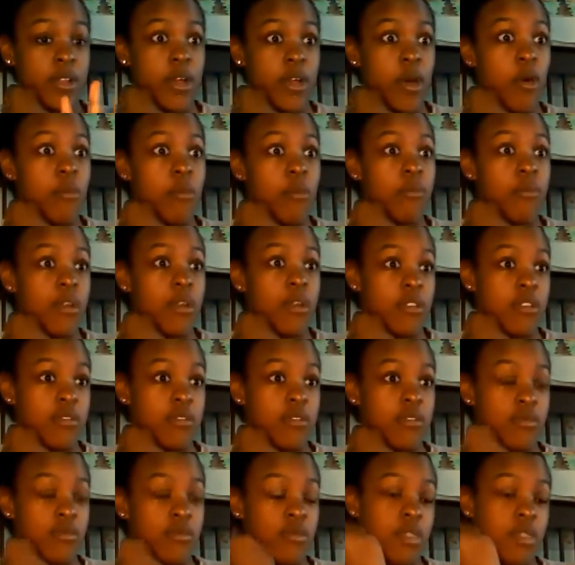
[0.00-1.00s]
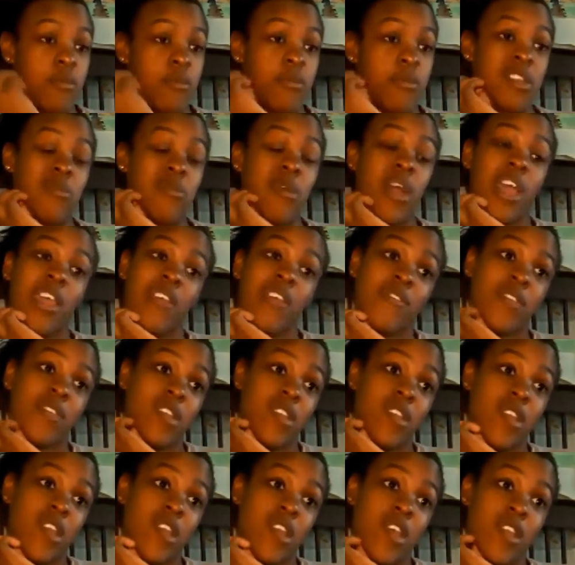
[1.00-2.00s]
home births with a midwife,
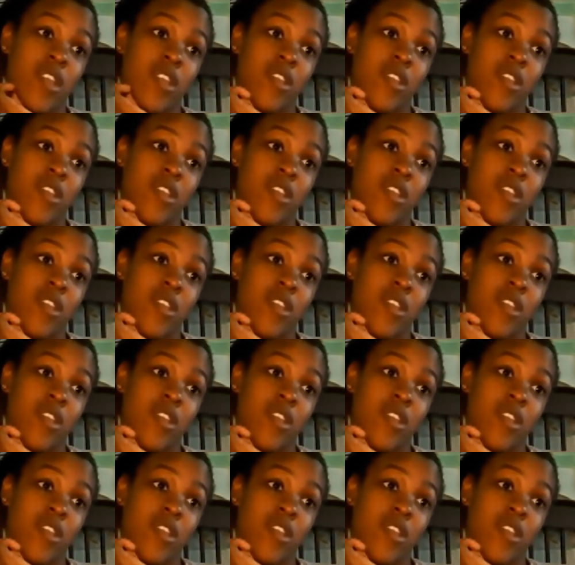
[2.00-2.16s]
and